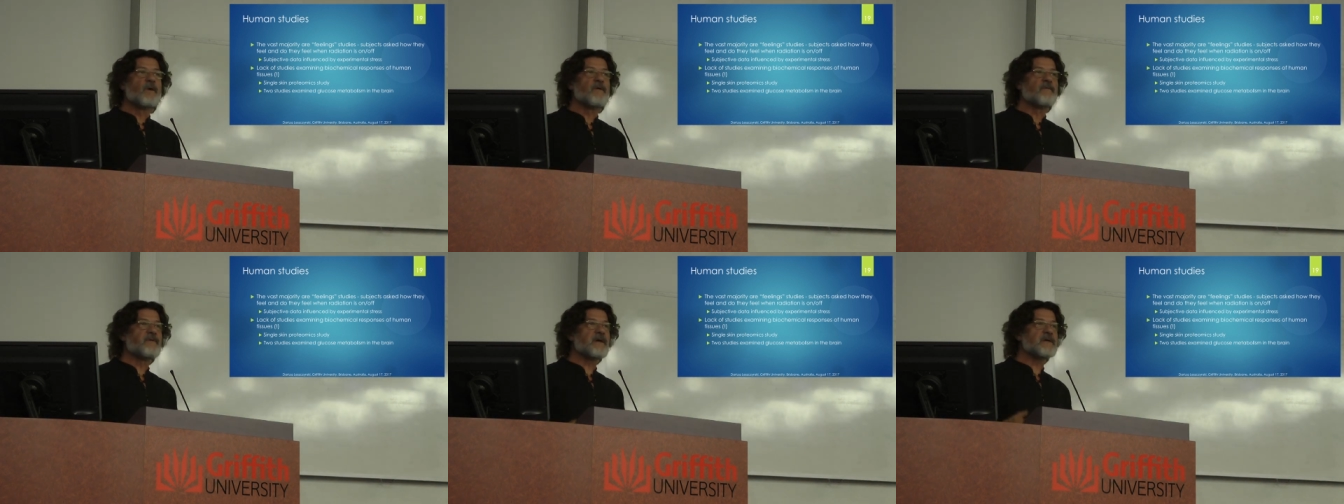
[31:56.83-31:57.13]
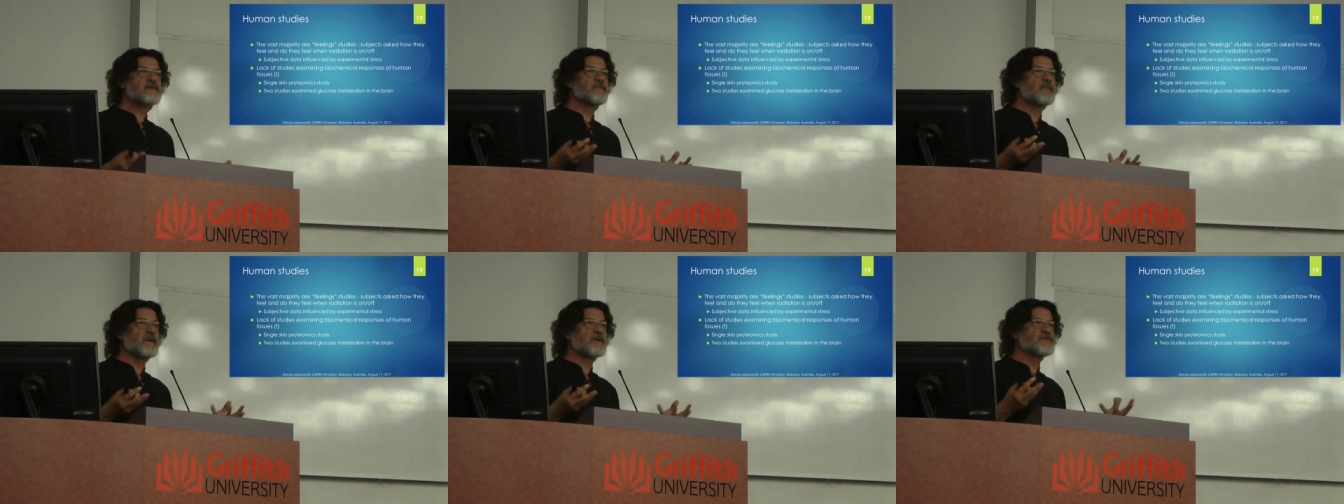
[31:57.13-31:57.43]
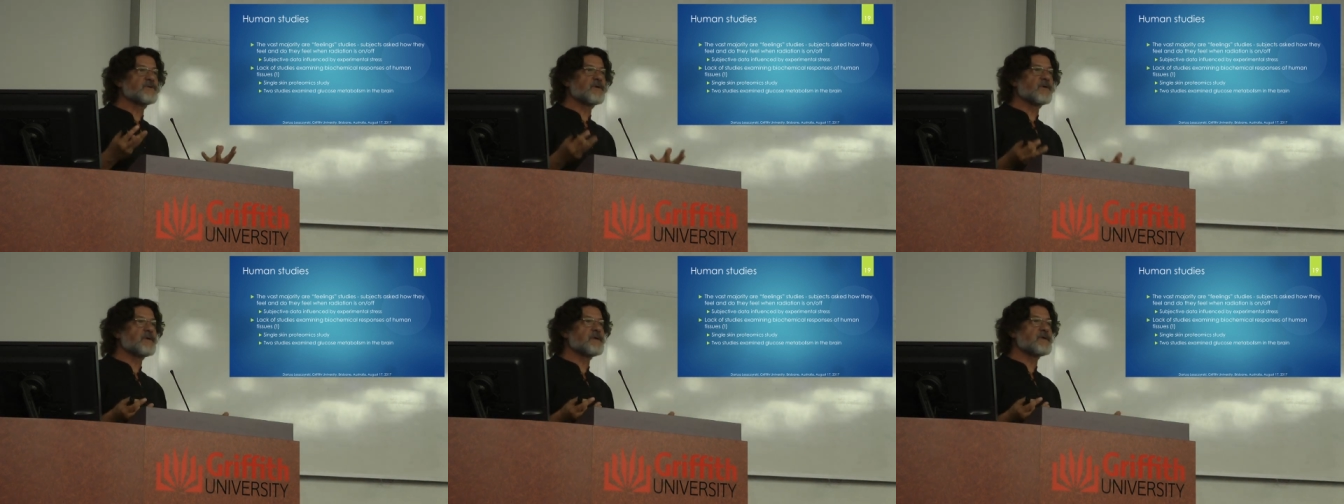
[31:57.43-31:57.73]

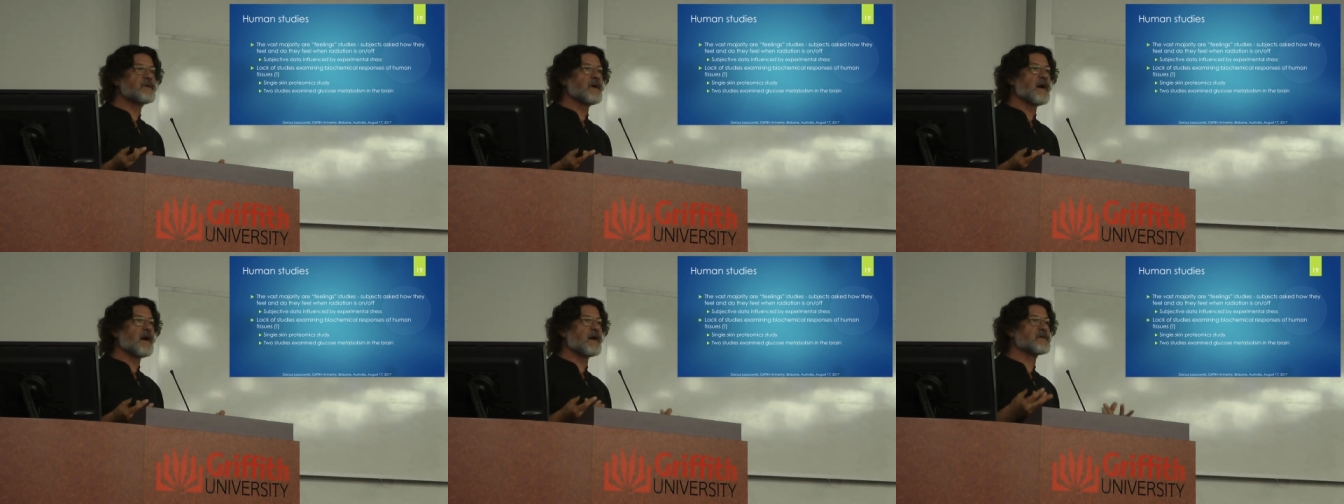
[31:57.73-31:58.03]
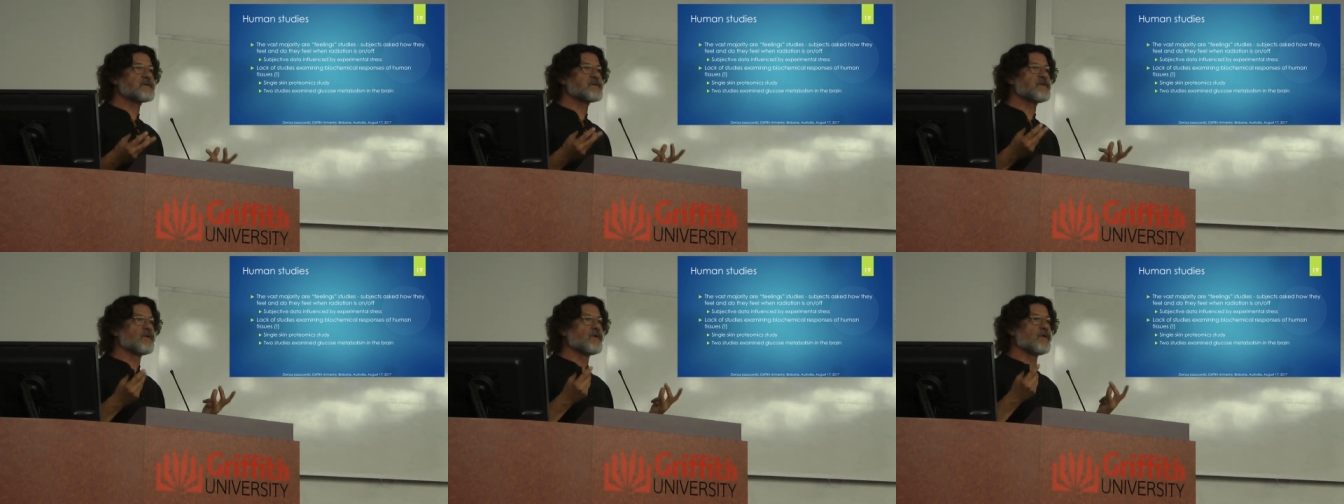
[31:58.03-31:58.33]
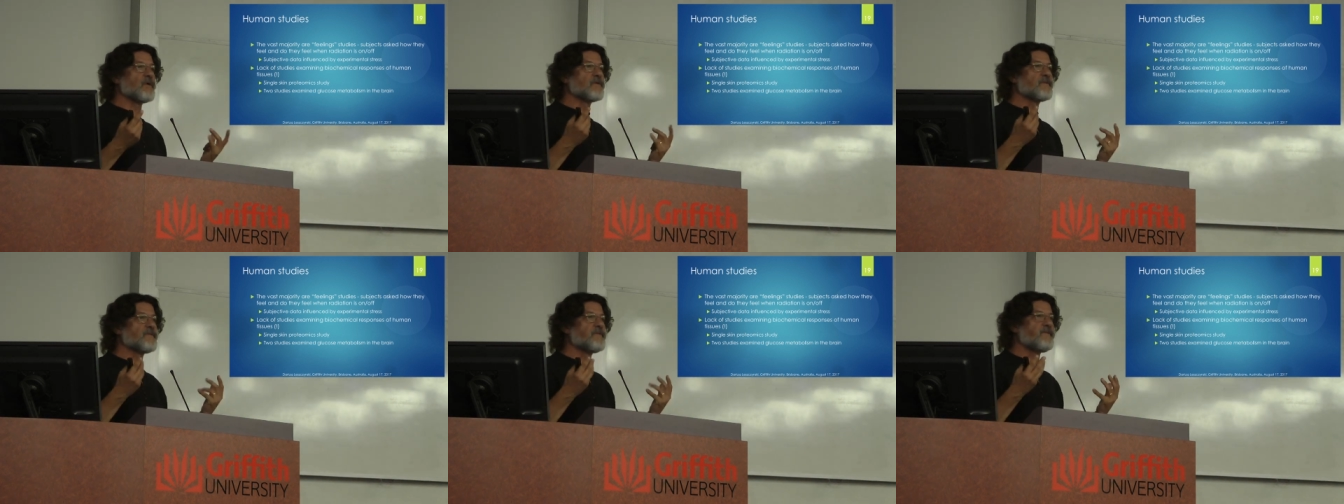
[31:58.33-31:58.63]
vast majority are
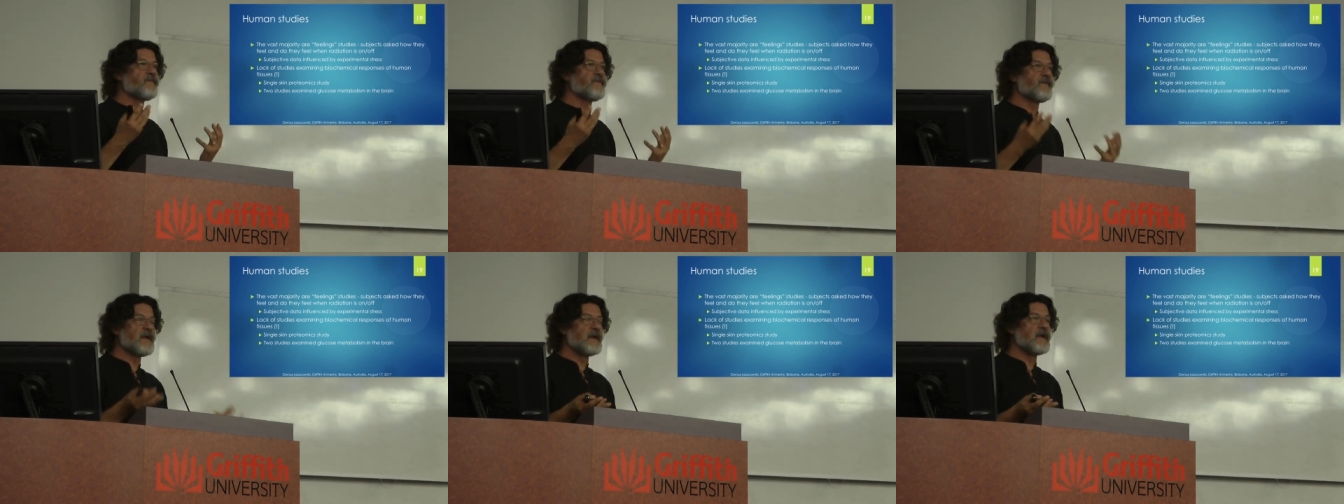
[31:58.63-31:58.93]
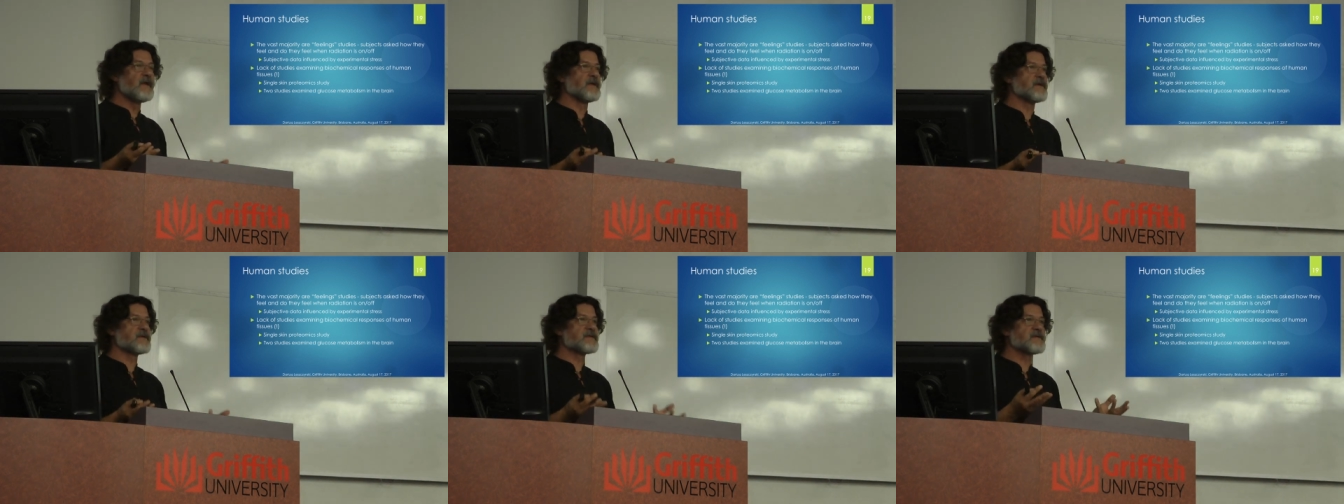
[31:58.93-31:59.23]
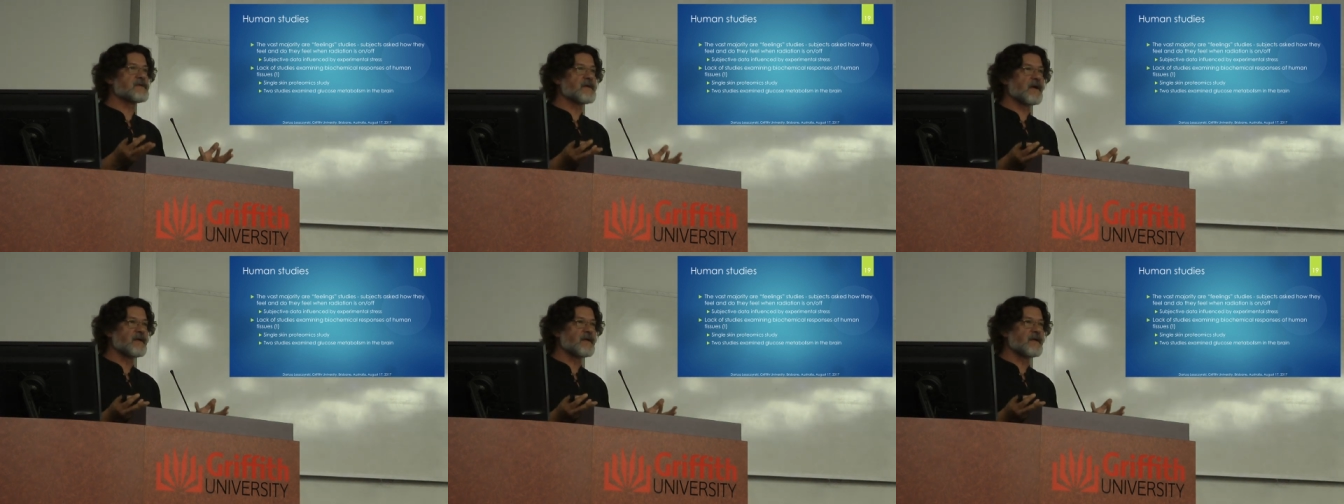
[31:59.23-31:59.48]
so-called feeling